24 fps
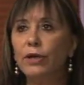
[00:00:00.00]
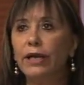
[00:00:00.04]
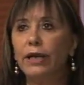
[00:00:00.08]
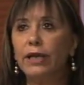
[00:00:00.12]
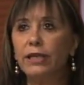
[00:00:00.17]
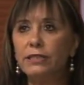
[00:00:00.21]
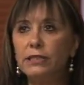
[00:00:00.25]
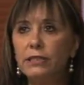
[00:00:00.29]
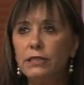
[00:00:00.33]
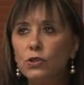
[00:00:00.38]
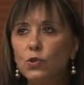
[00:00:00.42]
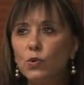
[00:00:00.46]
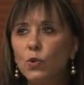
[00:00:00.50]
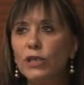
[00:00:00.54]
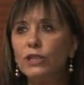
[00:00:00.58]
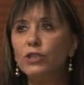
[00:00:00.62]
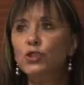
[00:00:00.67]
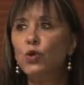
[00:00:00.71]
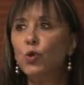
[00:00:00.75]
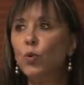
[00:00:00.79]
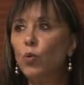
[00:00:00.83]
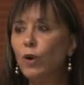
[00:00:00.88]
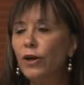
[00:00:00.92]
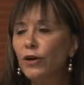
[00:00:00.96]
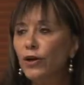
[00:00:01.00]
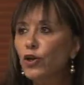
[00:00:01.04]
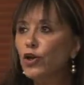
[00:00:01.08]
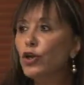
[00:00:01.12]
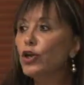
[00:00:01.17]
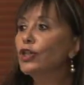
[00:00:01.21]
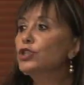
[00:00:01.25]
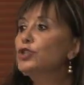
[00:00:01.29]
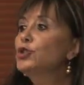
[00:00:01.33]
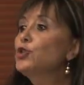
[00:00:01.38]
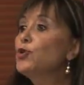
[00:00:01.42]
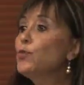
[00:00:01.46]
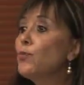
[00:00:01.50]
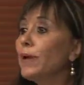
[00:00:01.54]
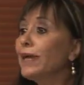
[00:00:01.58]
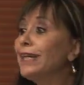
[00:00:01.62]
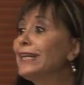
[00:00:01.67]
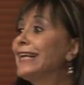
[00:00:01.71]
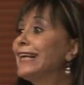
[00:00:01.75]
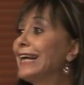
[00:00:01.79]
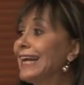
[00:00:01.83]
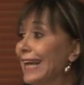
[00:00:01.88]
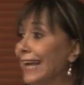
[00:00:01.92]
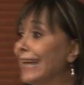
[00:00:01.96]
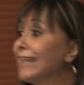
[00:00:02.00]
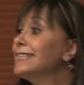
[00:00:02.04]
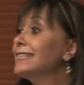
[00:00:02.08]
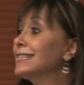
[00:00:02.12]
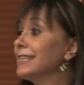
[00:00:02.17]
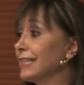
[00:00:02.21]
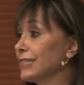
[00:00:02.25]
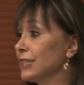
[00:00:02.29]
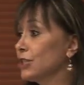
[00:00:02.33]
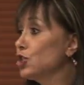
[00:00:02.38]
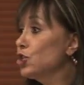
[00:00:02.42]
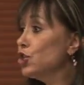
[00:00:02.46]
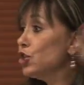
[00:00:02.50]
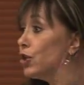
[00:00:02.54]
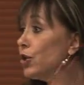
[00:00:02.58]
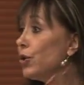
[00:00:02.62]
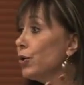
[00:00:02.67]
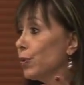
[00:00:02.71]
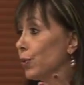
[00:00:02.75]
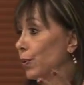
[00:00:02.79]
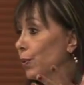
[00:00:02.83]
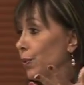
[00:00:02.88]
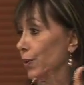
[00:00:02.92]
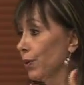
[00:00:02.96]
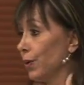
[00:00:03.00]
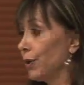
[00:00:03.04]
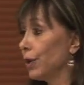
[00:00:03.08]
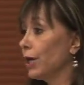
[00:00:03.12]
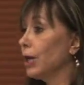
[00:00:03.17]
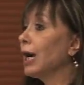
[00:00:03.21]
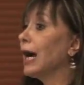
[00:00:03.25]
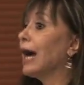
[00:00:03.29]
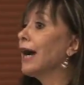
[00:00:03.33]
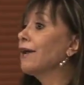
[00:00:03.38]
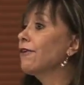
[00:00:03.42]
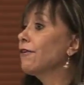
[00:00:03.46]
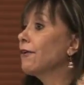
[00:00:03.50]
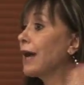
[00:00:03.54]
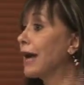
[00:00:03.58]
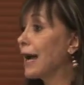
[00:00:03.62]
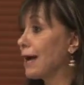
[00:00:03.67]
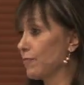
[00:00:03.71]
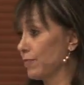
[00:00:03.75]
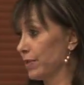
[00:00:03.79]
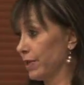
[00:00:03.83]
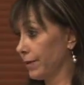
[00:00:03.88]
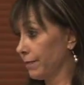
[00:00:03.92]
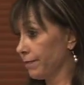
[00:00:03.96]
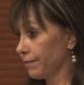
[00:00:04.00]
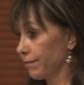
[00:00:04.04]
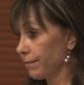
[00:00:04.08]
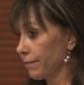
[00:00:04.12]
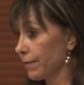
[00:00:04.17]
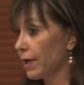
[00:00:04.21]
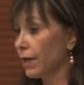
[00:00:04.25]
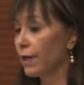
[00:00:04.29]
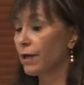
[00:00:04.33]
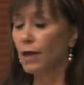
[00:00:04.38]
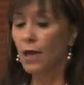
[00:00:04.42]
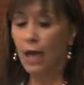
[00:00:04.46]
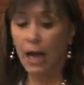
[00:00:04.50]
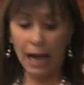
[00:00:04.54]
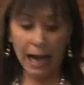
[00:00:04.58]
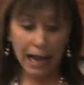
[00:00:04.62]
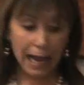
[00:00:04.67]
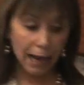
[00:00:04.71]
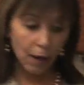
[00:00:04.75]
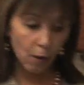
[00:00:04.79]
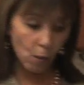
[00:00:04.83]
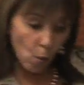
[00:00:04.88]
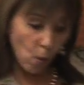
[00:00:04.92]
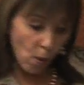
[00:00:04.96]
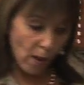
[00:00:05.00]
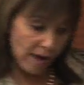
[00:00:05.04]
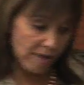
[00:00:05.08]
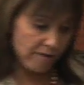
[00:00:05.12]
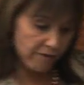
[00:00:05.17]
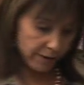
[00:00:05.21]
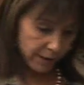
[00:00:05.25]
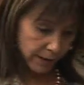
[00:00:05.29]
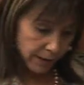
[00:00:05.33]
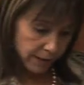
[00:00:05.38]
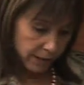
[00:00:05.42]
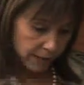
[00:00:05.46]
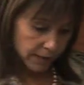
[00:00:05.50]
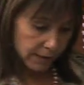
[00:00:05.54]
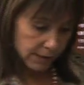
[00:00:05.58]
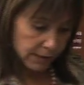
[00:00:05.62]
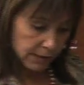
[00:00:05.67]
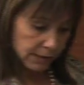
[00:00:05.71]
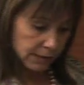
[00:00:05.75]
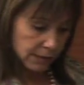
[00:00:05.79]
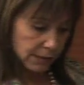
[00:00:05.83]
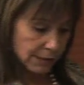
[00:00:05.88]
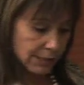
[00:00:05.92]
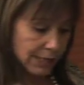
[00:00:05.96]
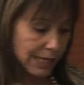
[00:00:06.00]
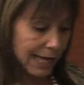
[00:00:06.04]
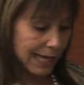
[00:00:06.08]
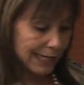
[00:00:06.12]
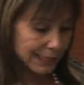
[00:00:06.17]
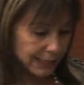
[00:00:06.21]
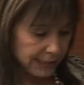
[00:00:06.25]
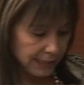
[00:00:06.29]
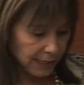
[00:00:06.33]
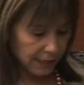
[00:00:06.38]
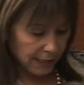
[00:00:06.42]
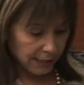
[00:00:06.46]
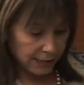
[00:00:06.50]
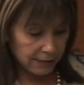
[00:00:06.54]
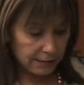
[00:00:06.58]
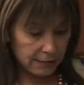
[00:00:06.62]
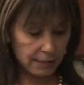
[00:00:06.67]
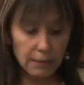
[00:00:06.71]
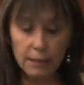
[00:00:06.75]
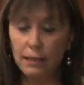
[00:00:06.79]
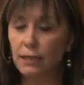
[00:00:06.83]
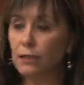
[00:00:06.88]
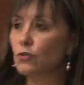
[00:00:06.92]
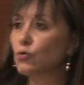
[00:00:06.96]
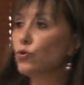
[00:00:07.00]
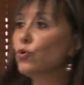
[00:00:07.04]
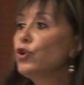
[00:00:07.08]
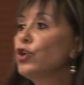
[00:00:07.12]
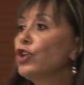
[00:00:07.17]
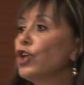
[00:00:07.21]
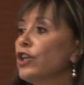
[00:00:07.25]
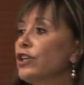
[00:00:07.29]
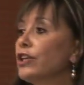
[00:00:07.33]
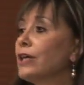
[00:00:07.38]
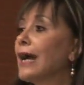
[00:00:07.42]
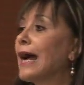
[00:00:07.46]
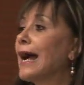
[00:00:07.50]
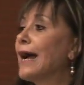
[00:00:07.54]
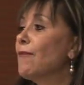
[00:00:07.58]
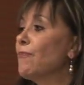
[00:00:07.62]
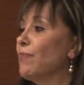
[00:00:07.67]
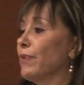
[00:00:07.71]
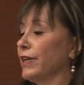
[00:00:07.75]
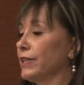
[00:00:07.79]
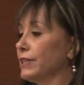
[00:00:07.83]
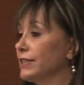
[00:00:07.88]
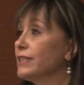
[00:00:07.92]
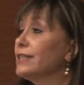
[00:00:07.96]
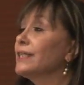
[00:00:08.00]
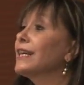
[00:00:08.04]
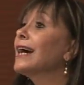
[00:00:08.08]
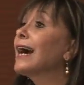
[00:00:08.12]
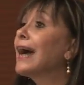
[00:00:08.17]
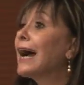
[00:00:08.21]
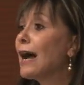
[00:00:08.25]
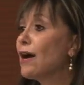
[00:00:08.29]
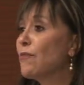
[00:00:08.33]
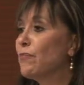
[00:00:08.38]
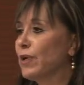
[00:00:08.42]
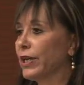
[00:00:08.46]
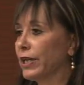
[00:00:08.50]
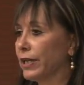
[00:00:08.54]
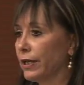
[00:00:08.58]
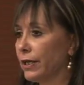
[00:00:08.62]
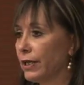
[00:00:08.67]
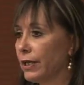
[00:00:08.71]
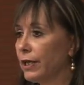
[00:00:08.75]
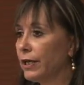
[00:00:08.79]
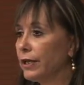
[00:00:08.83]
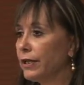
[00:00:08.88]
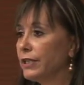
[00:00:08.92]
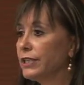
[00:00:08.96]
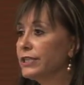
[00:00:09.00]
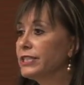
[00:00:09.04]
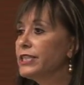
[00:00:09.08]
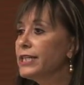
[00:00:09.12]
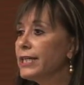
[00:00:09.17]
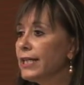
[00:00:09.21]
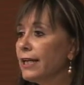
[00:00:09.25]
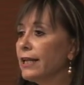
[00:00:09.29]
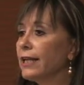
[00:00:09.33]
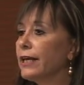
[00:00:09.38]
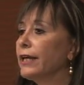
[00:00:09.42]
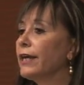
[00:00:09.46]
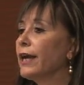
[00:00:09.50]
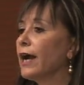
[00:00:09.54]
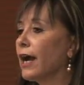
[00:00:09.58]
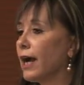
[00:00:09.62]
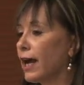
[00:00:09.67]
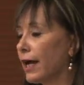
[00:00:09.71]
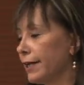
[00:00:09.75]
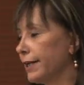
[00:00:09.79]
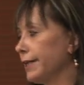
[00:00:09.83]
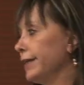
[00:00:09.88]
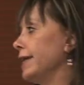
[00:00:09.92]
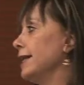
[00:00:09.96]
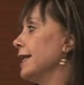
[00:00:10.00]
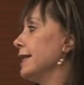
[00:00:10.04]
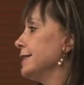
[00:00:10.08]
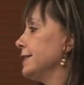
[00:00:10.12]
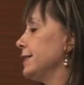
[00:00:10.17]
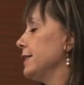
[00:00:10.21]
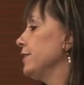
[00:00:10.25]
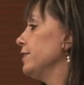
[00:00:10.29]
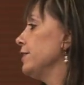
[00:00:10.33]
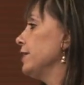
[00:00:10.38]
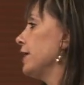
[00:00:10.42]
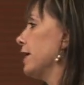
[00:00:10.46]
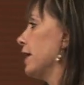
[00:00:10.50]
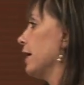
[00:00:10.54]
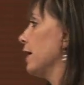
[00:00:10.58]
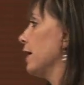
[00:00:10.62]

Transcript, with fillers: a situation where not too many cases new are coming. However, that do not happen, didn't happen in Chile and in Latin